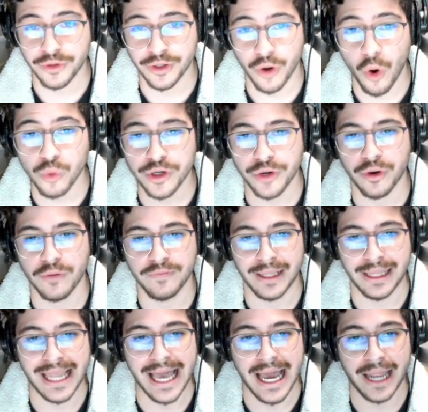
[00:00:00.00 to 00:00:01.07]
an owner of
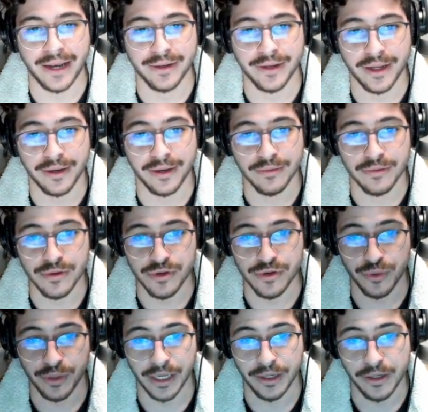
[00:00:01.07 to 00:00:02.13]
a land, and
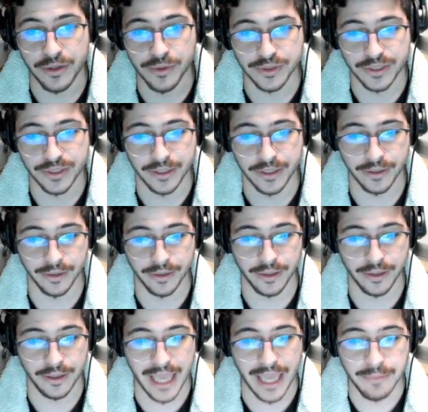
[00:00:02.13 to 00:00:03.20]
you can use
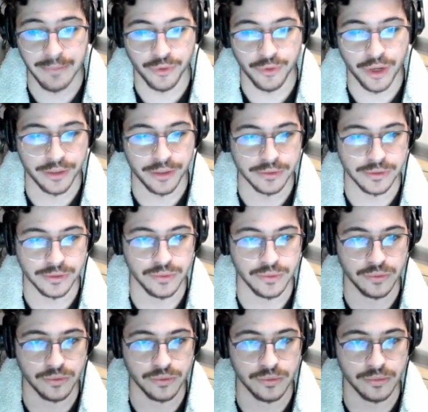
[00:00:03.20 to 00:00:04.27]
the game creator
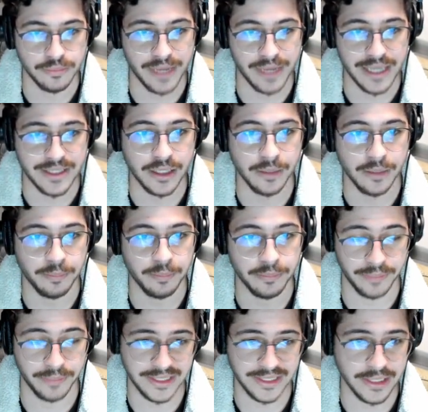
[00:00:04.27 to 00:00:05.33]
to
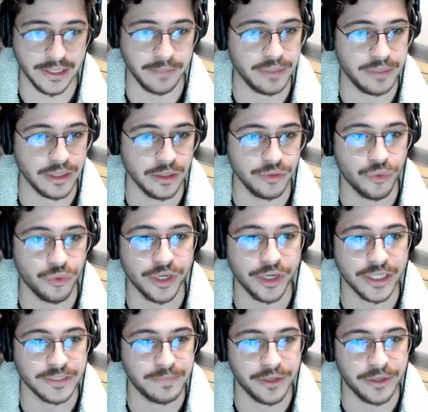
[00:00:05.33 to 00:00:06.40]
basically build your own
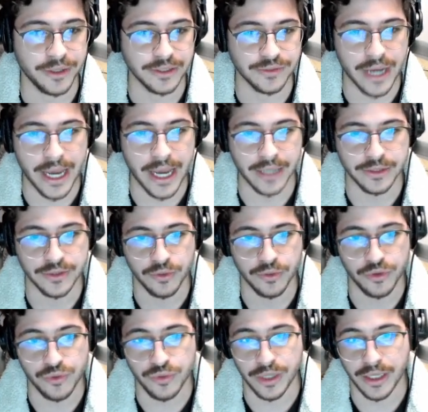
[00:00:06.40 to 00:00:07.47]
experience, right? So
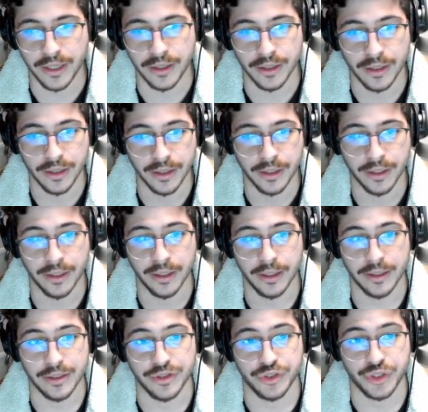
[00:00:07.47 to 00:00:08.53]
you can
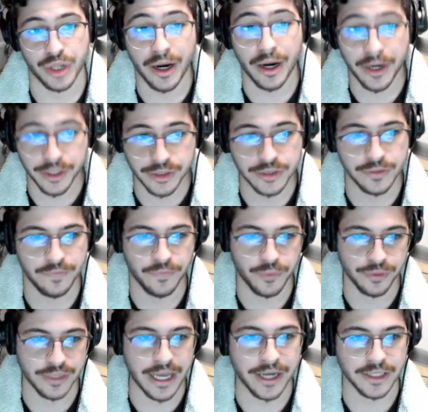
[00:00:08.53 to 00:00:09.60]
charge
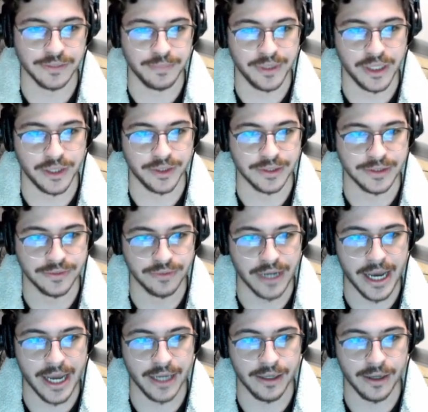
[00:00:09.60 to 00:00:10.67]
for that experience,
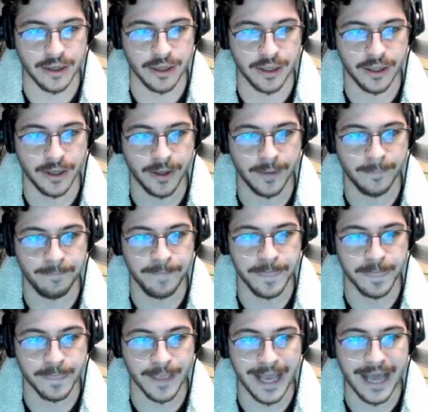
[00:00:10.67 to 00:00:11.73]
right?
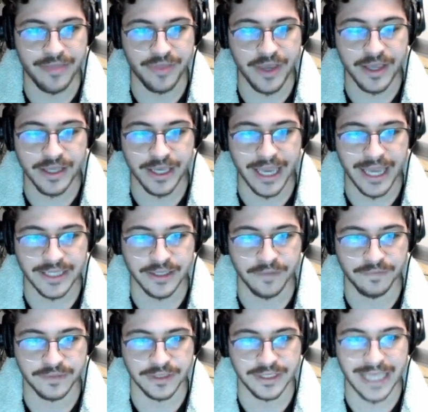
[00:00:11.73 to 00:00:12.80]
I think in the case
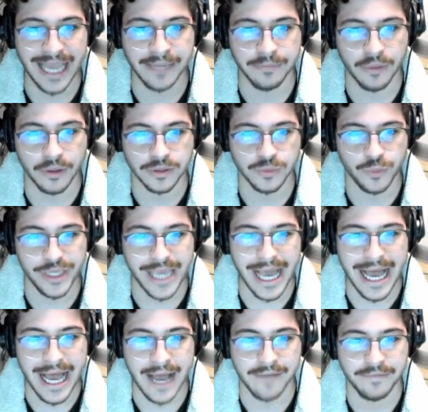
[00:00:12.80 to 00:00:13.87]
of Sandbox, we
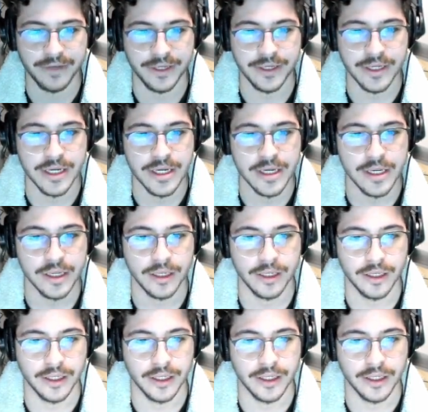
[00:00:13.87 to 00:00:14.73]
haven't